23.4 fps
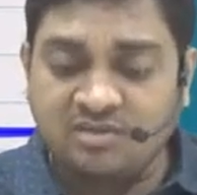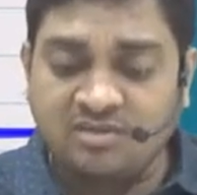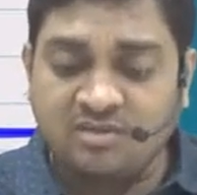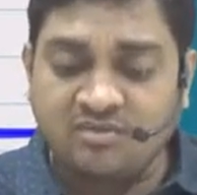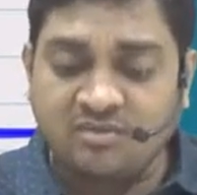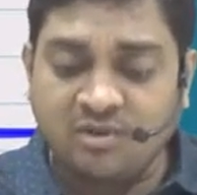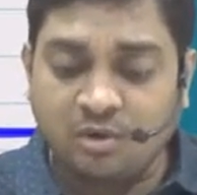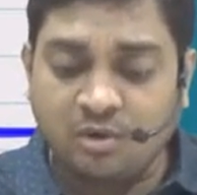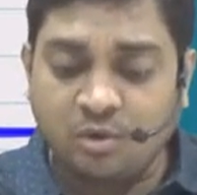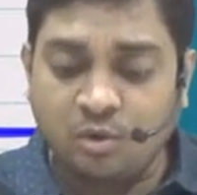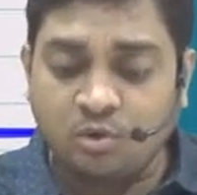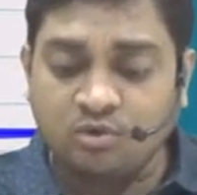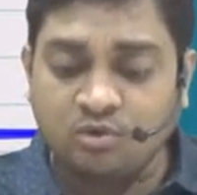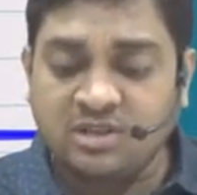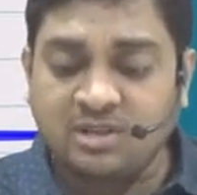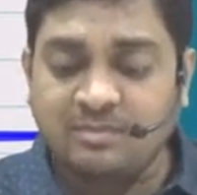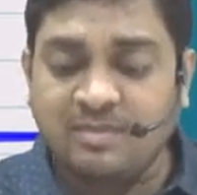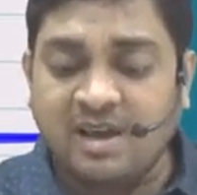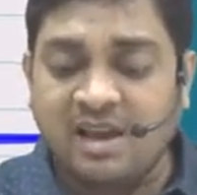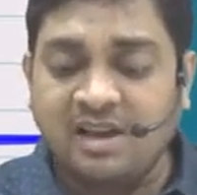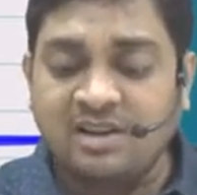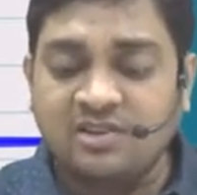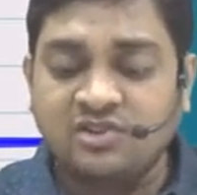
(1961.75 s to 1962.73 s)
So for closing
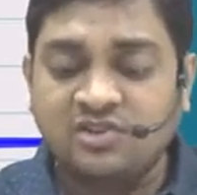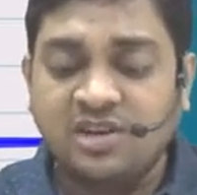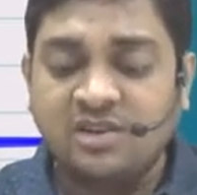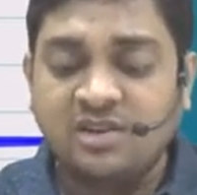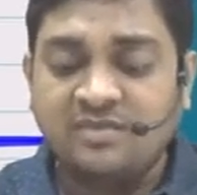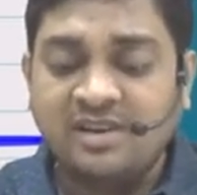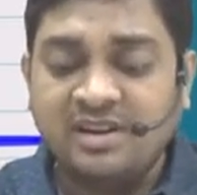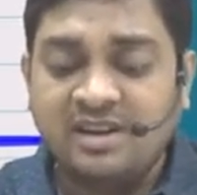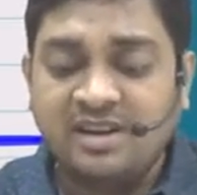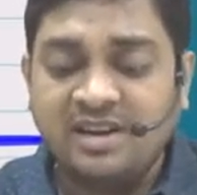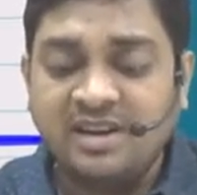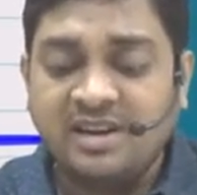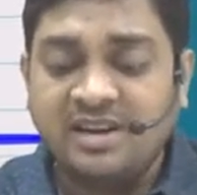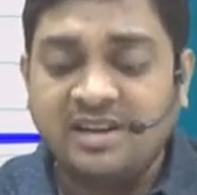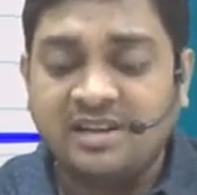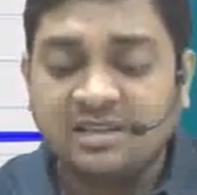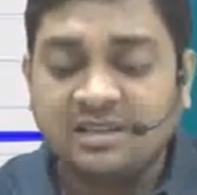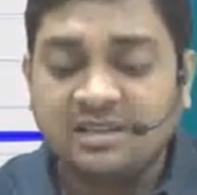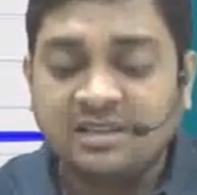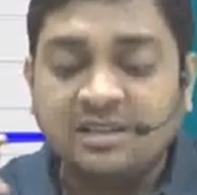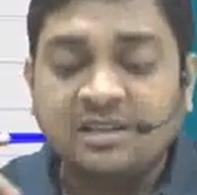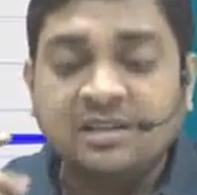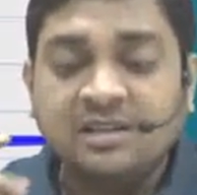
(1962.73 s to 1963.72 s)
balance sheet we need
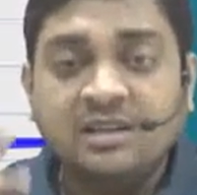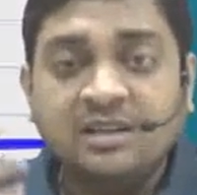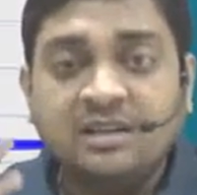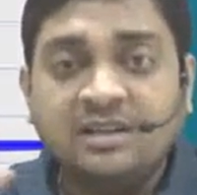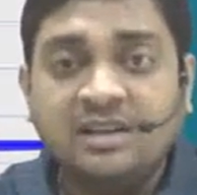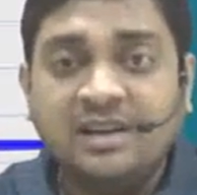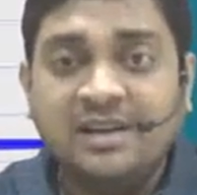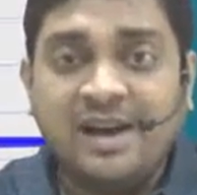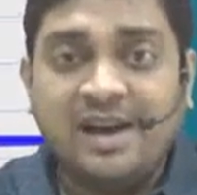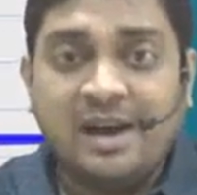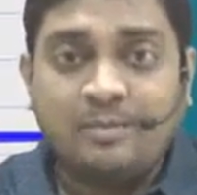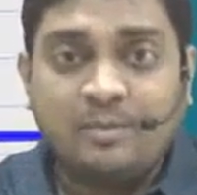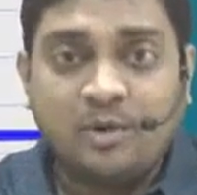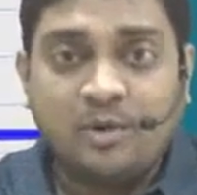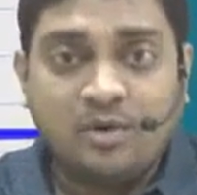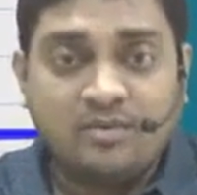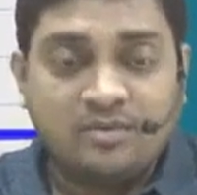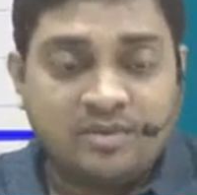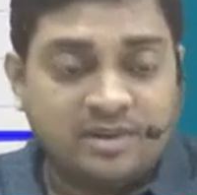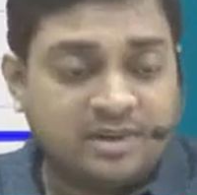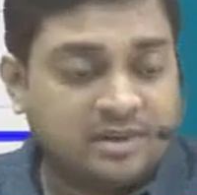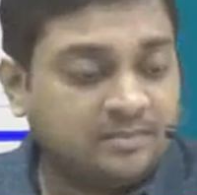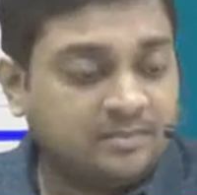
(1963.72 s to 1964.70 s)
the net
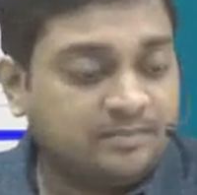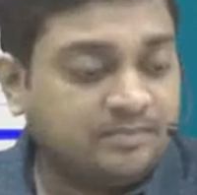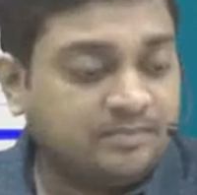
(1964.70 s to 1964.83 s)
profit.